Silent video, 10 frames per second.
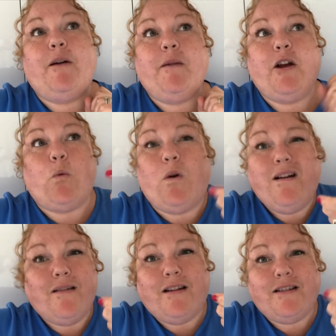I'm like, why
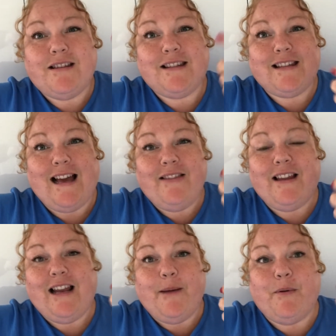can't I just scan the
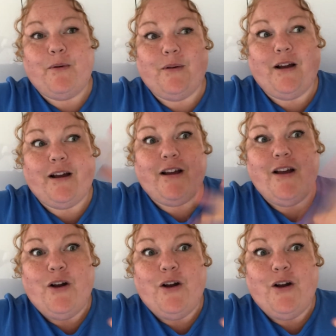label like